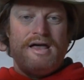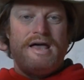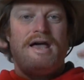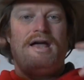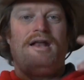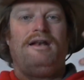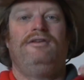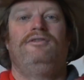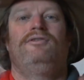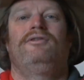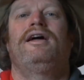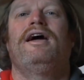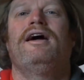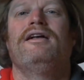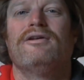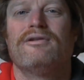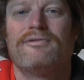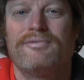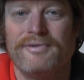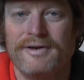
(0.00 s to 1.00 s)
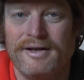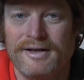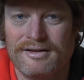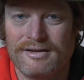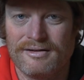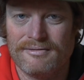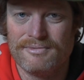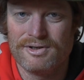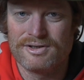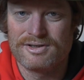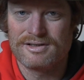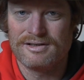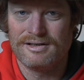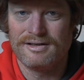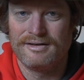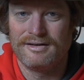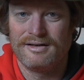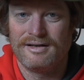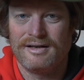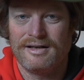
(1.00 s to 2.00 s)
And you cannot forget the
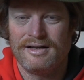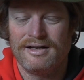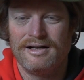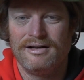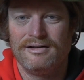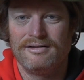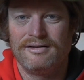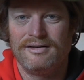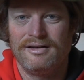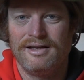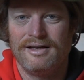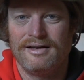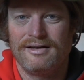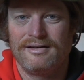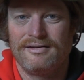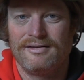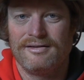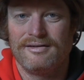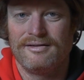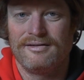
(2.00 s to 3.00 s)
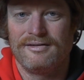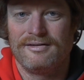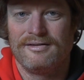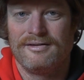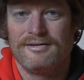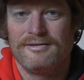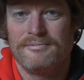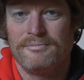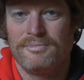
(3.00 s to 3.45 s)
Michelin LTXs,